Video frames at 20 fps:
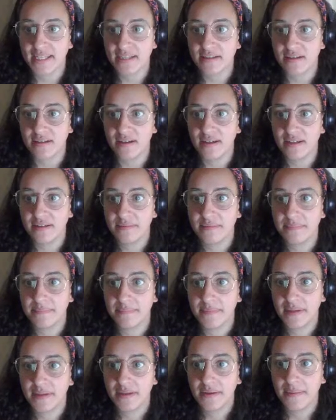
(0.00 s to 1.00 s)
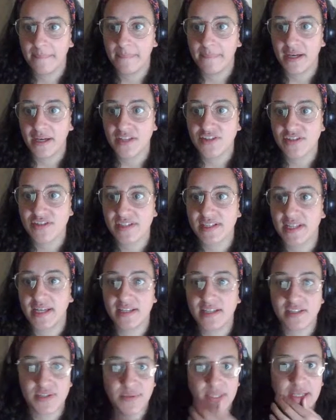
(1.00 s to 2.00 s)
eye, but I just
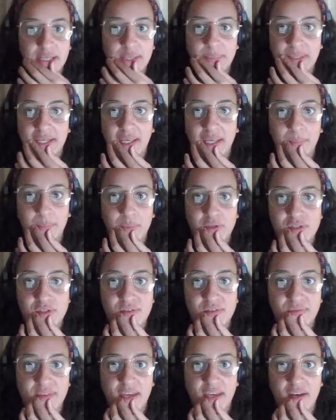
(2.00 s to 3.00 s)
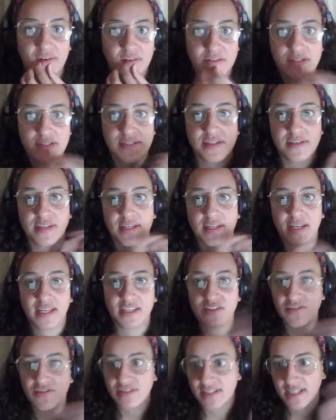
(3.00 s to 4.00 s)
like to eliminate most of the errors, so then I
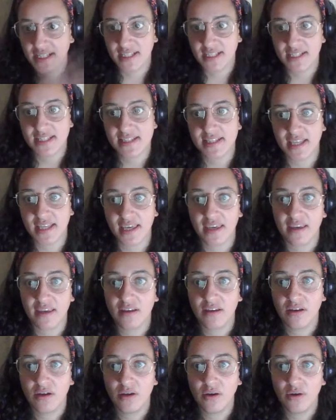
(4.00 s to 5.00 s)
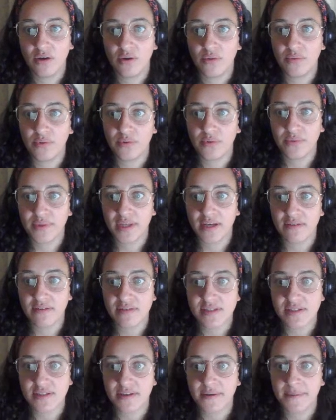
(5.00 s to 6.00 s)
can just clearly see what all the
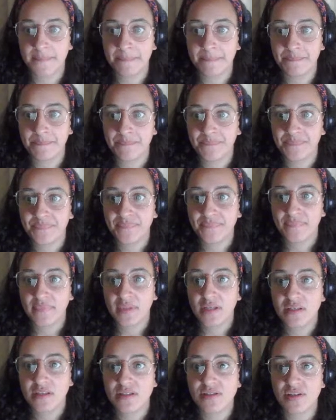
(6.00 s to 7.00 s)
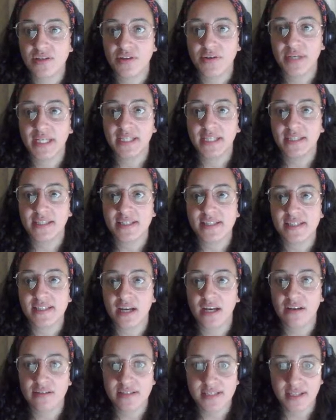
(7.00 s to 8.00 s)
errors are. So in this
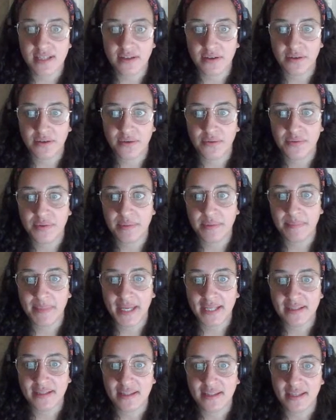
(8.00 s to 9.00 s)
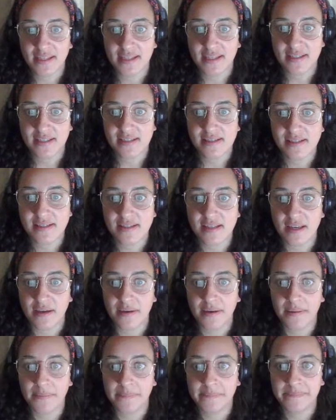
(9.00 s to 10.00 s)
carousel, the main things
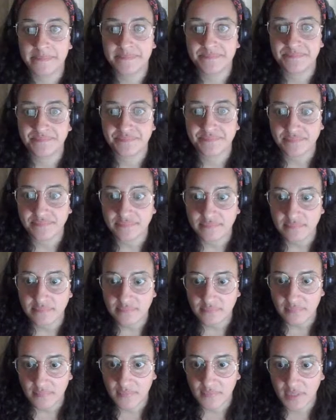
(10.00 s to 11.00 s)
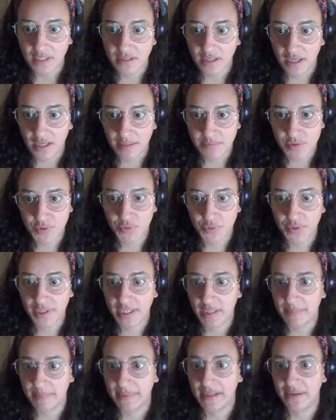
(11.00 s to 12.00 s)
that I'm talking
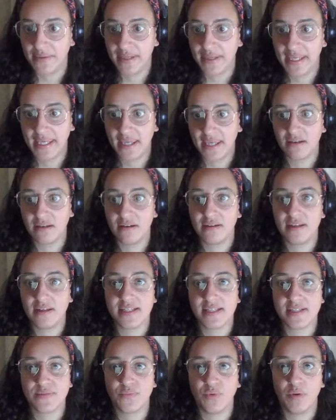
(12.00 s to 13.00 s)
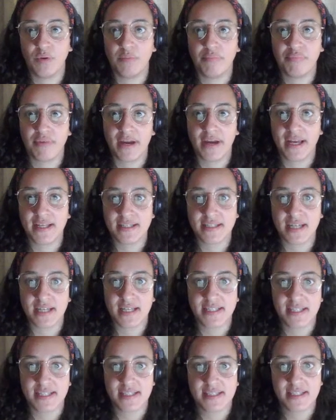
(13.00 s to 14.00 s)
about here is what brand
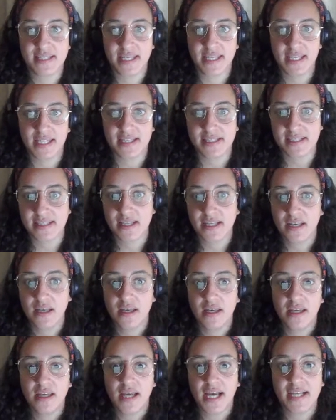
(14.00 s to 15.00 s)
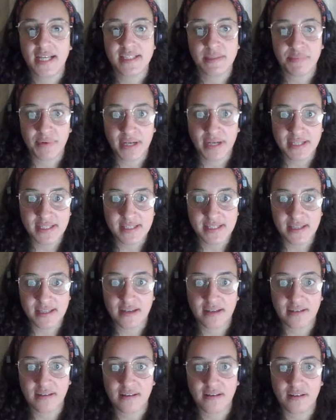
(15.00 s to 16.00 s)
identity is. As a brand
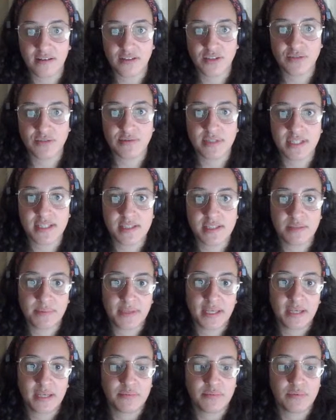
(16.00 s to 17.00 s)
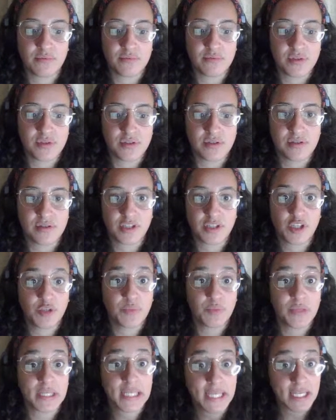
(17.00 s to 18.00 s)
designer, you need to be able to
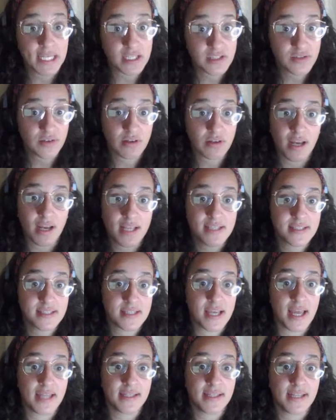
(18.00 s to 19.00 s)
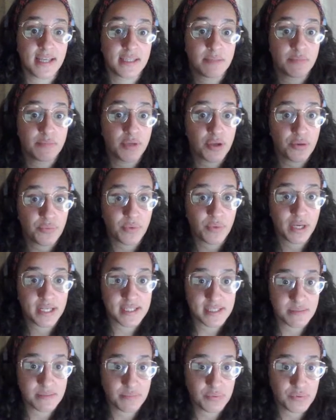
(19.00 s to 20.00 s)
communicate to your clients and let them know why
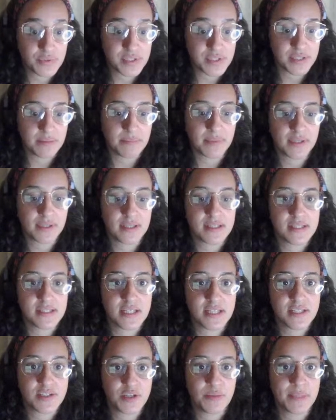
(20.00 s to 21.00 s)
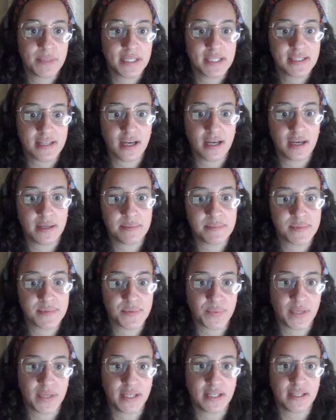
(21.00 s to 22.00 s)
it's important, because there's so many times
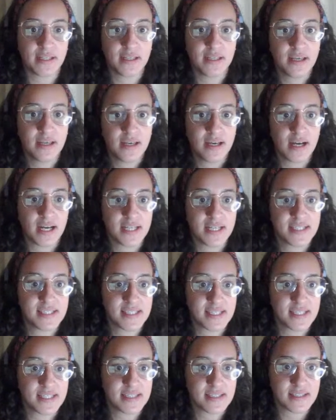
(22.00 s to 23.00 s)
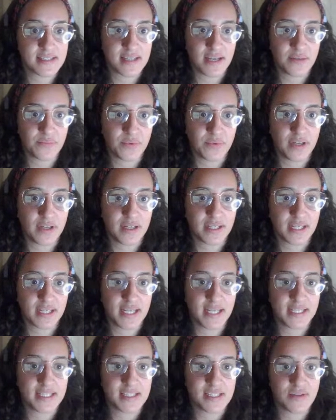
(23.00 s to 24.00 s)
when I see design work
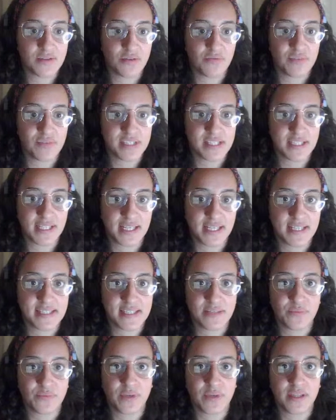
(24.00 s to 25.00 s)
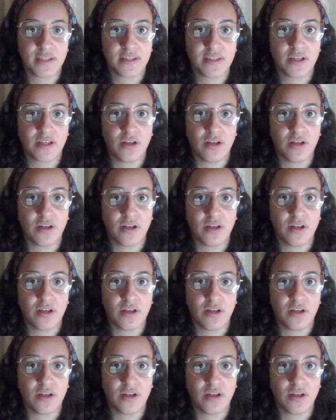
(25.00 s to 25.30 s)
and it's not resonating with a